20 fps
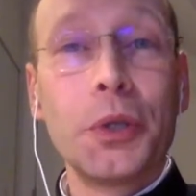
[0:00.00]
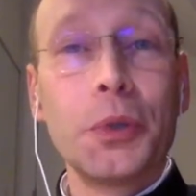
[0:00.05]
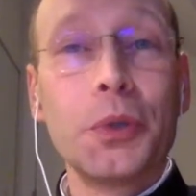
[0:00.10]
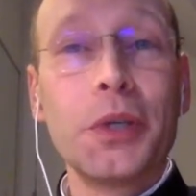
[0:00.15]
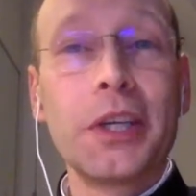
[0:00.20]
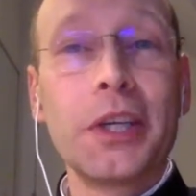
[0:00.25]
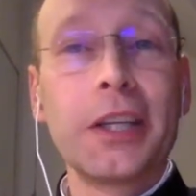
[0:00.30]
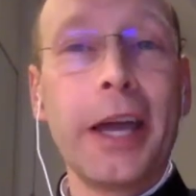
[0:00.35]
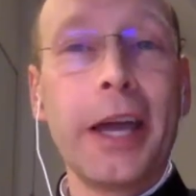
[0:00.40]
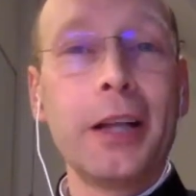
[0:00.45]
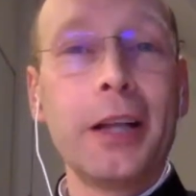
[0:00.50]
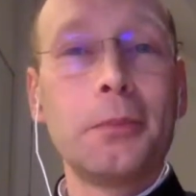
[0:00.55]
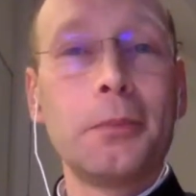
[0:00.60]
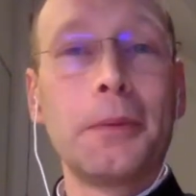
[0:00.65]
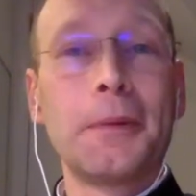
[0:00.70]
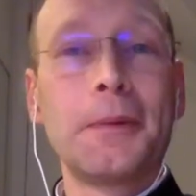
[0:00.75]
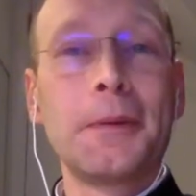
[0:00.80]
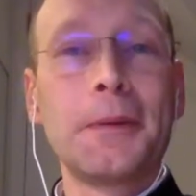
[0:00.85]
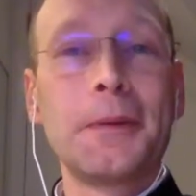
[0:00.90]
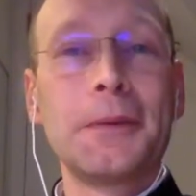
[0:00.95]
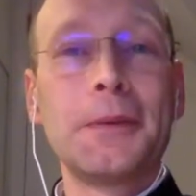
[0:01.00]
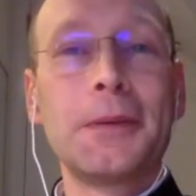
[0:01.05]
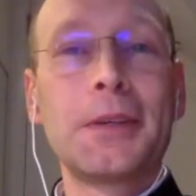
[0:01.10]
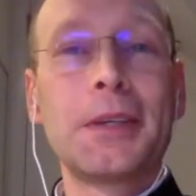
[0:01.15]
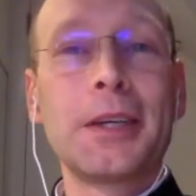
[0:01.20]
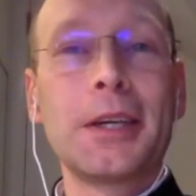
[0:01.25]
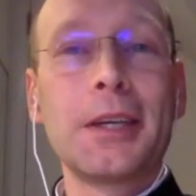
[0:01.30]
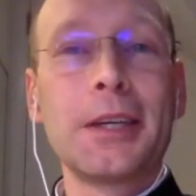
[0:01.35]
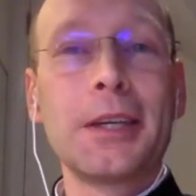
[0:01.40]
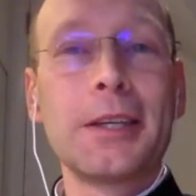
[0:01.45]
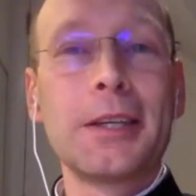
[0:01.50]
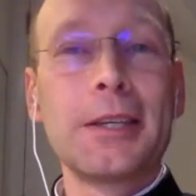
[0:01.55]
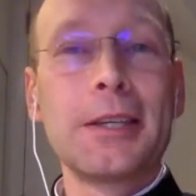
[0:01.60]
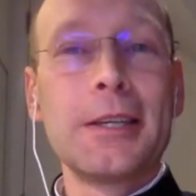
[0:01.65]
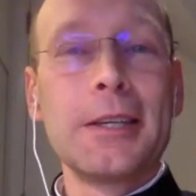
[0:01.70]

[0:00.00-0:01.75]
do need help, okay?